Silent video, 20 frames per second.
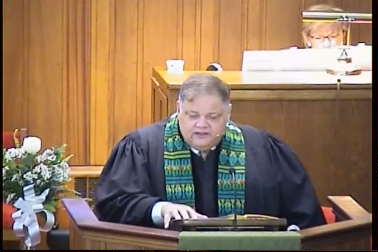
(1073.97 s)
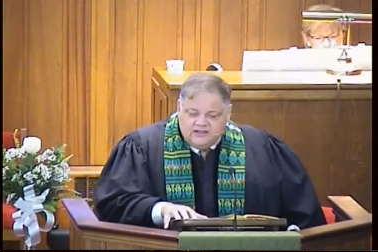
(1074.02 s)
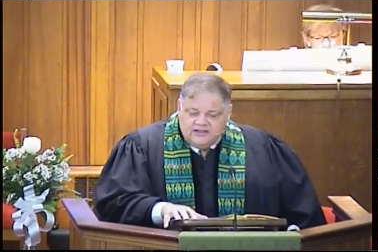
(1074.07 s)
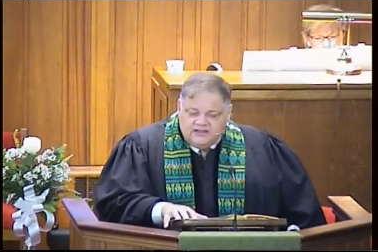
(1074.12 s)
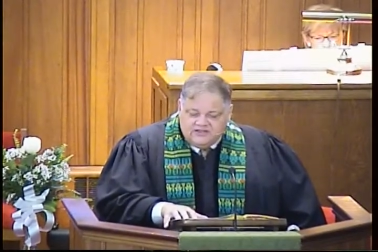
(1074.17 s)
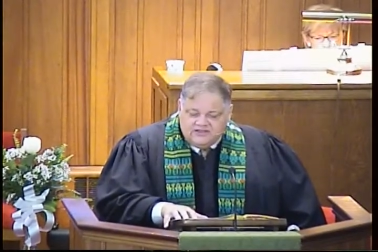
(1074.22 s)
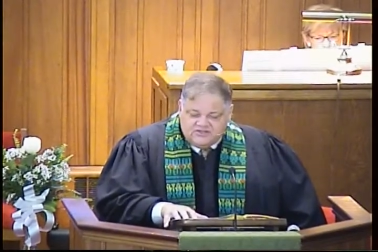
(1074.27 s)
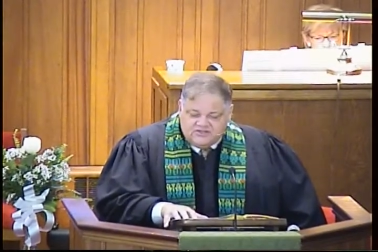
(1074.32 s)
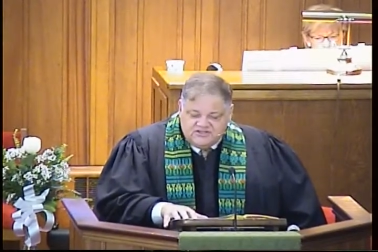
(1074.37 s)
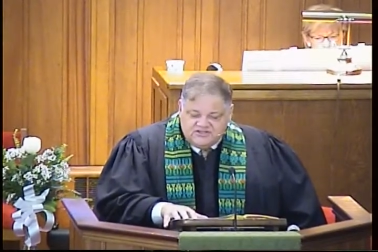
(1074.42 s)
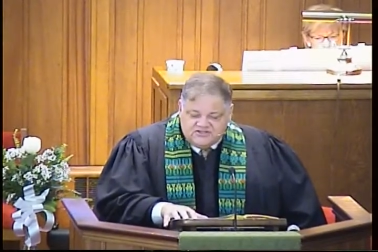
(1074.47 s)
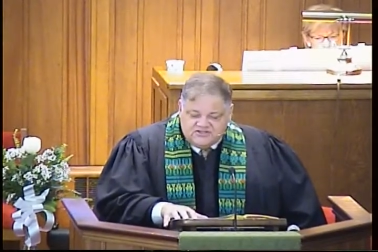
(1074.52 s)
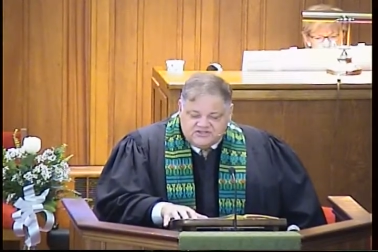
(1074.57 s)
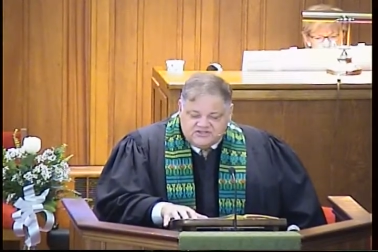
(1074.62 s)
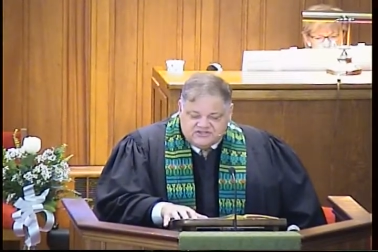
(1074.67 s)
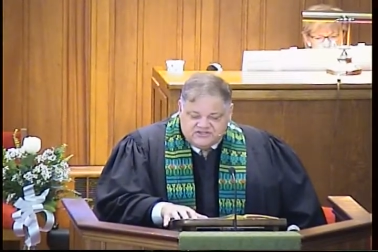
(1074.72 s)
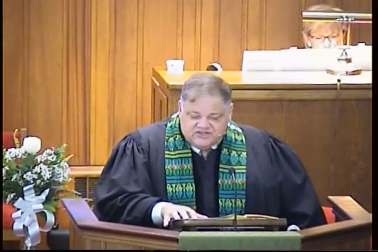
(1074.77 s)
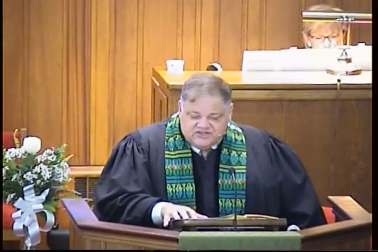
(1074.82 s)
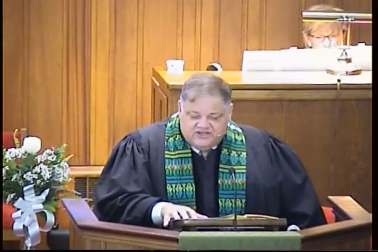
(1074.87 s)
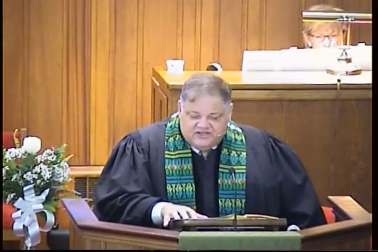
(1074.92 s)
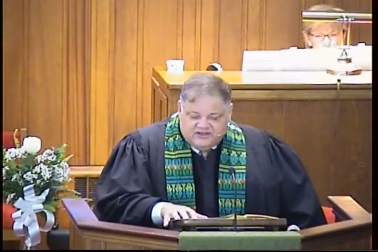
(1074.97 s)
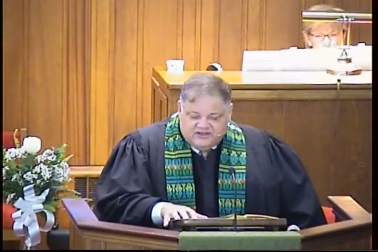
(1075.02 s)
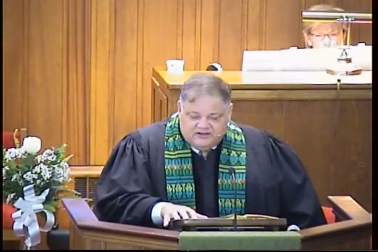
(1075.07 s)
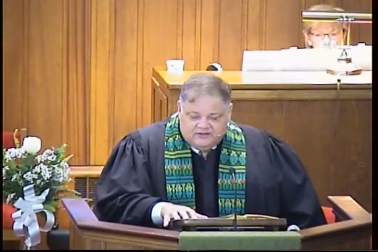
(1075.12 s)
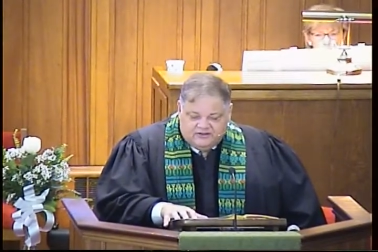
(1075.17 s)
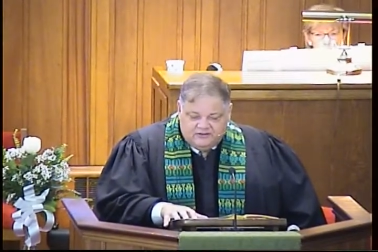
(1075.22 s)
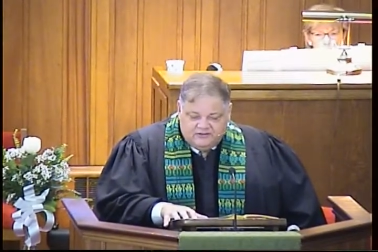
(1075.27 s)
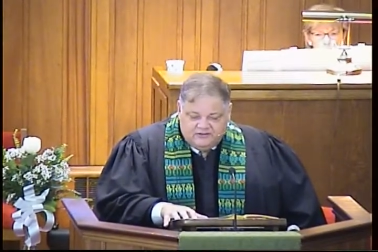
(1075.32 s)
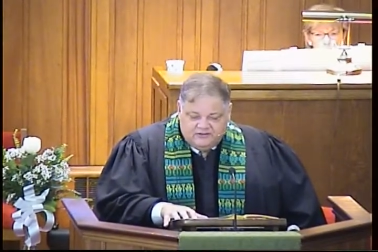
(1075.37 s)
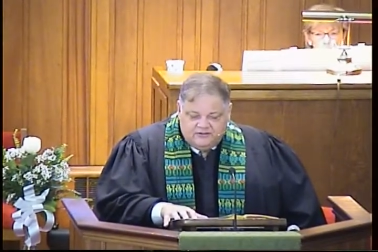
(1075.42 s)
And Jesus
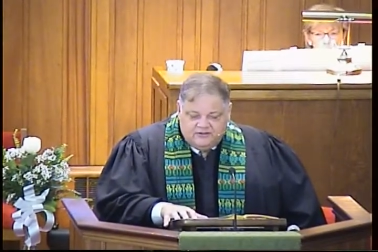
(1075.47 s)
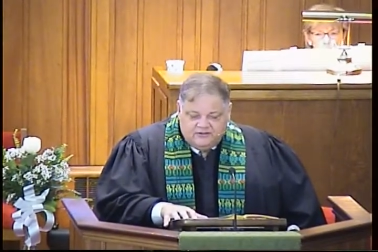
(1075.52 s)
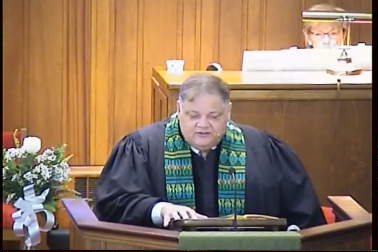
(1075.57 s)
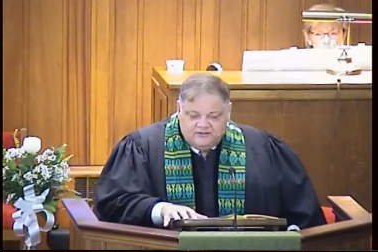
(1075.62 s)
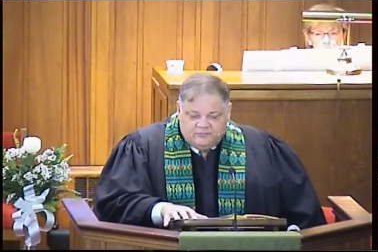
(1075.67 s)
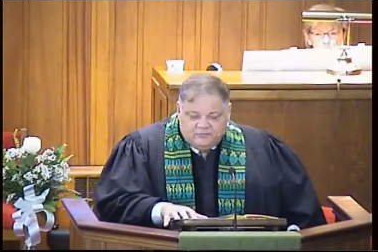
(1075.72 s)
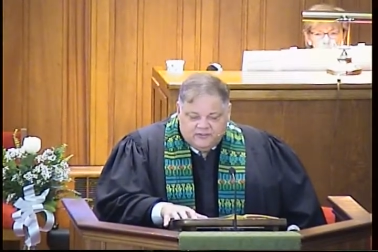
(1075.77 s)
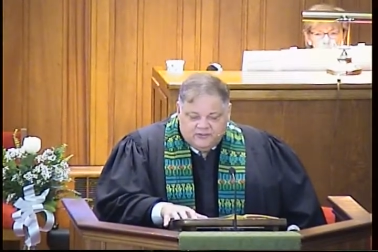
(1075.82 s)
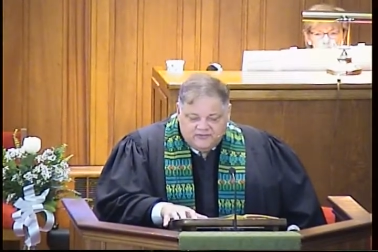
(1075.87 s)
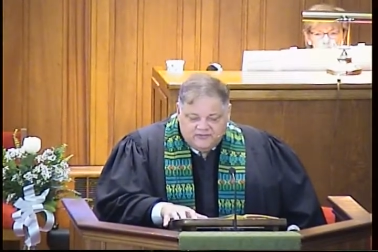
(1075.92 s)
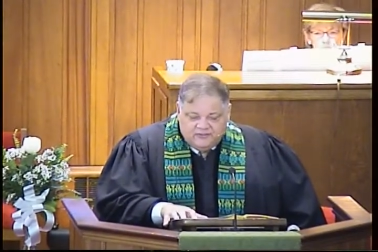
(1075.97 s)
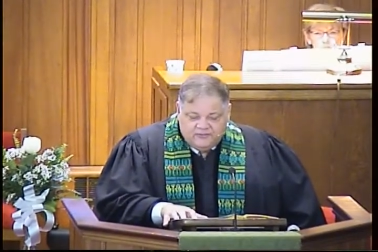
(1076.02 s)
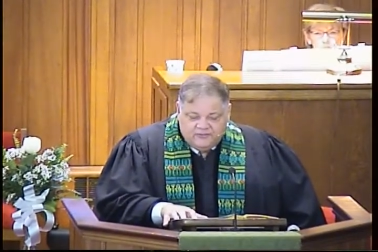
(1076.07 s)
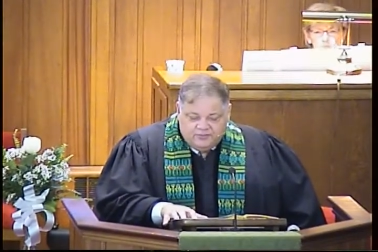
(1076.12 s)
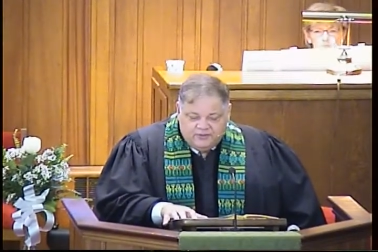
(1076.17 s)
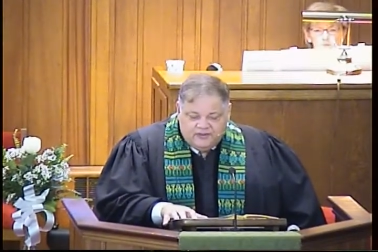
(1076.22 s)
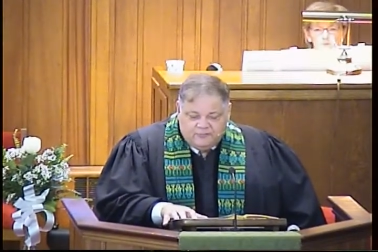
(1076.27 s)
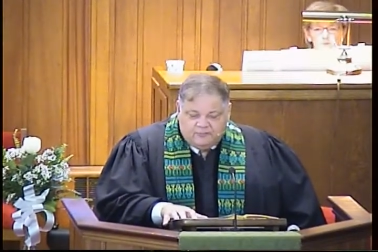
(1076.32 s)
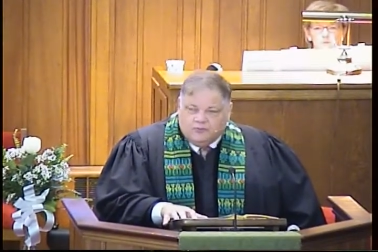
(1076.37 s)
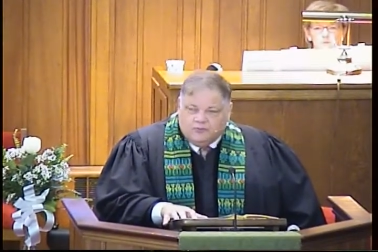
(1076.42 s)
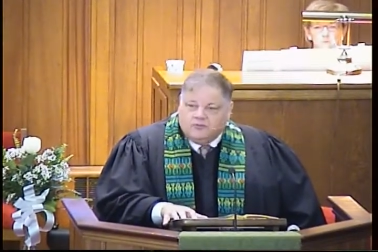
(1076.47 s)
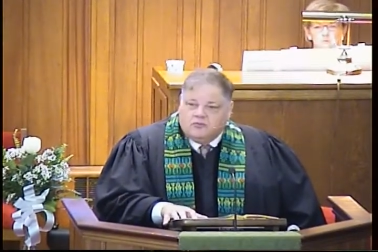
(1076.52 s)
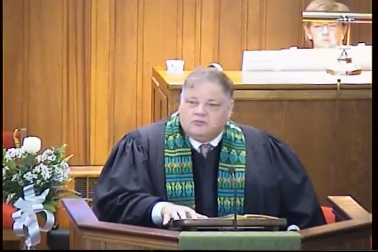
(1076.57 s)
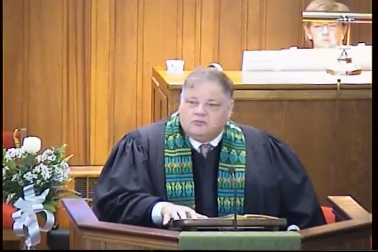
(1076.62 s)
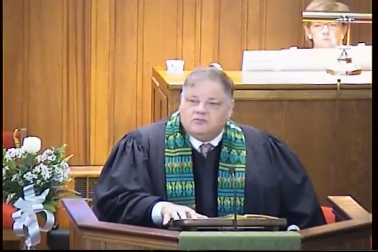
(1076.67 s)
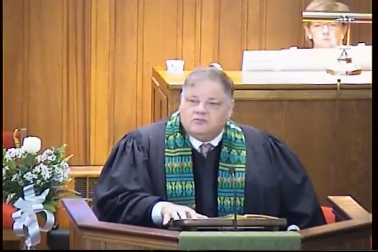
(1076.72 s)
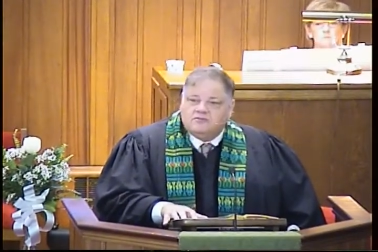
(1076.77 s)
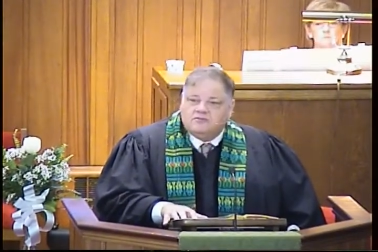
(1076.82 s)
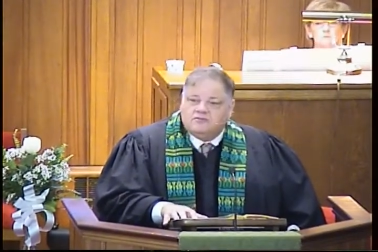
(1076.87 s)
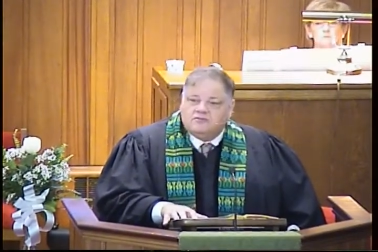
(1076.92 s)
said, Make the people
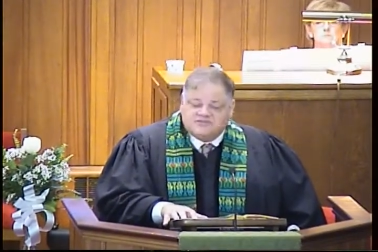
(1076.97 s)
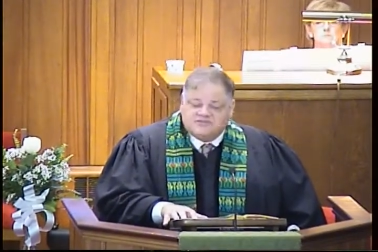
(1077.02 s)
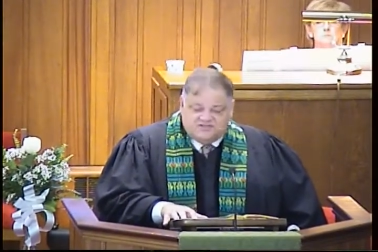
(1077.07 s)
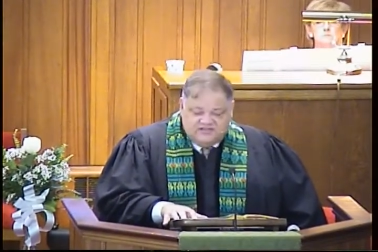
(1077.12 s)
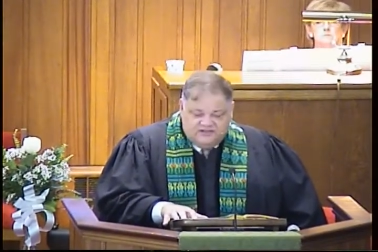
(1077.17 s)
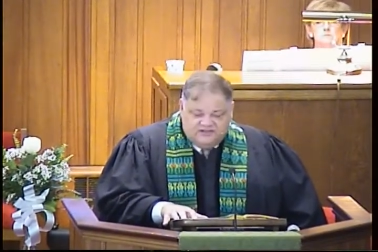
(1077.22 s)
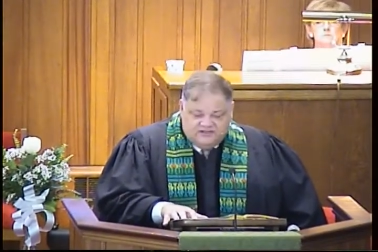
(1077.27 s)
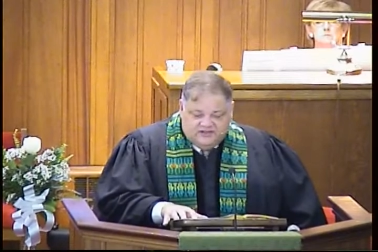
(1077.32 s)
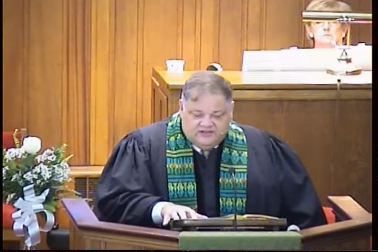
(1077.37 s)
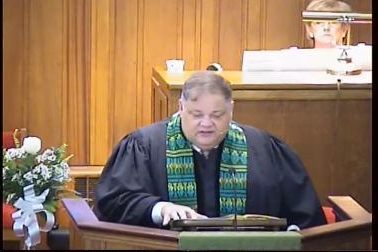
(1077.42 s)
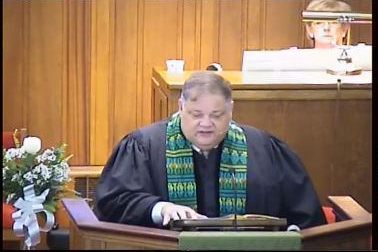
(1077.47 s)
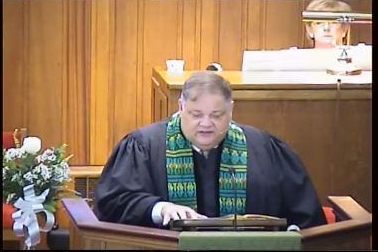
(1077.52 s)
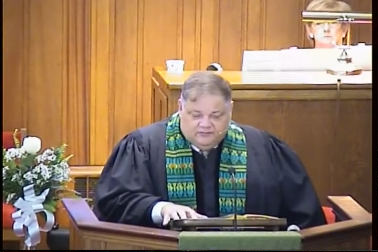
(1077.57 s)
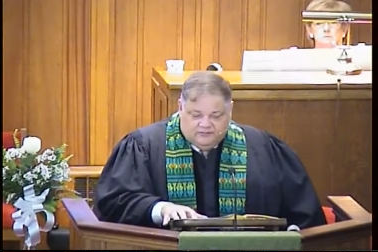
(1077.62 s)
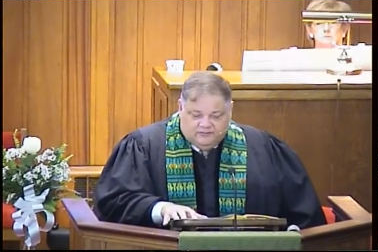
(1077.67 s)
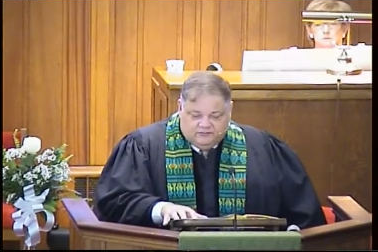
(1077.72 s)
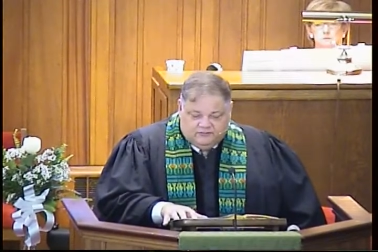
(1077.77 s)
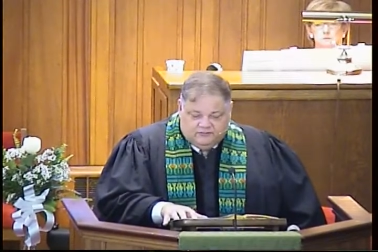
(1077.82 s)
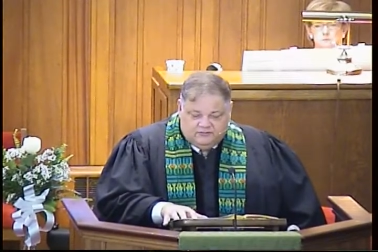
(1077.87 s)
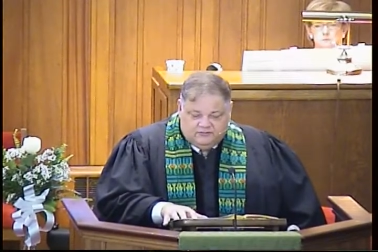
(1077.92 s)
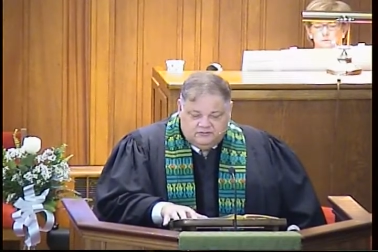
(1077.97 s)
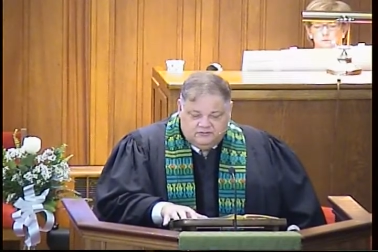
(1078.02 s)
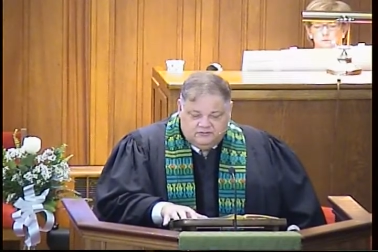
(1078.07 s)
sit down.